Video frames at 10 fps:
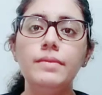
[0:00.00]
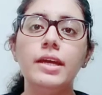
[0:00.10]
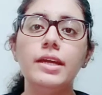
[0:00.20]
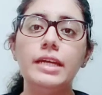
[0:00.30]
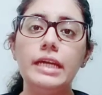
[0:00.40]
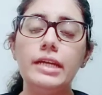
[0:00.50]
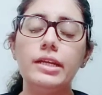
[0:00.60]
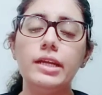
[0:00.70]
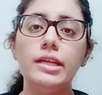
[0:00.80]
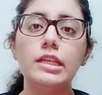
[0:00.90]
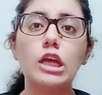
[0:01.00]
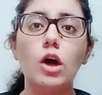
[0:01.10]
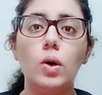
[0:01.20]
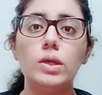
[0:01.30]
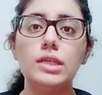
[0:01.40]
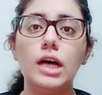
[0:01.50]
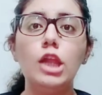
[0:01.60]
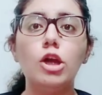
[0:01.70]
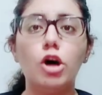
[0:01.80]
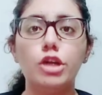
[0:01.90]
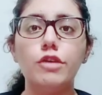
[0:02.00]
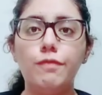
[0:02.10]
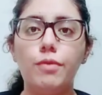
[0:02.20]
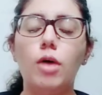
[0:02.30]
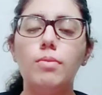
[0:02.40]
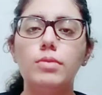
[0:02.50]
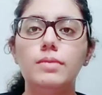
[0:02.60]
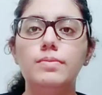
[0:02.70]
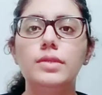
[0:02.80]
yet it causes a lot of problem.